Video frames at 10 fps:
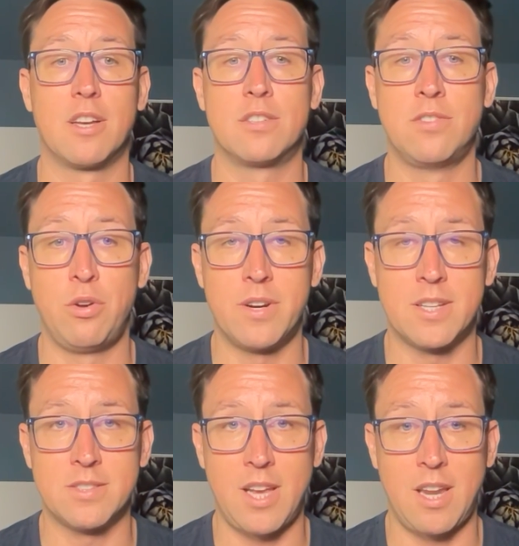
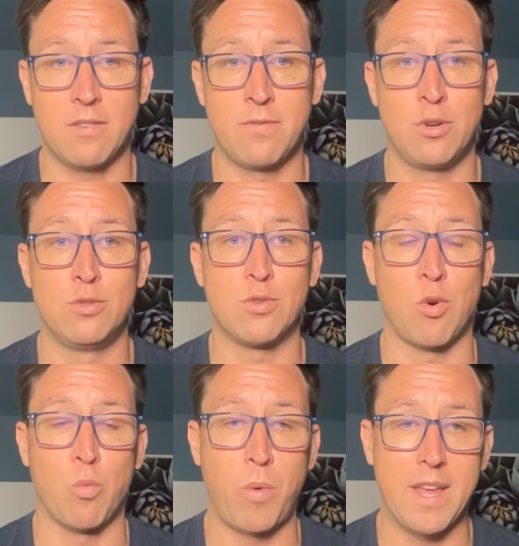gluten-containing foods
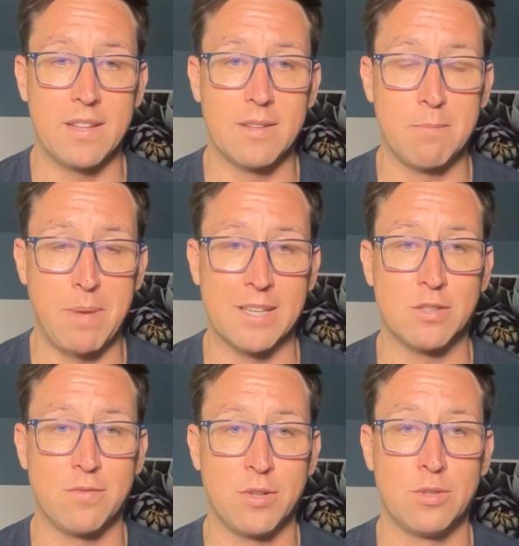or
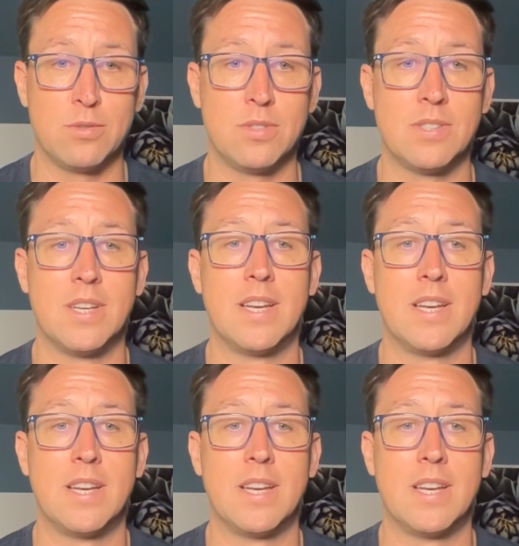wheat-based foods,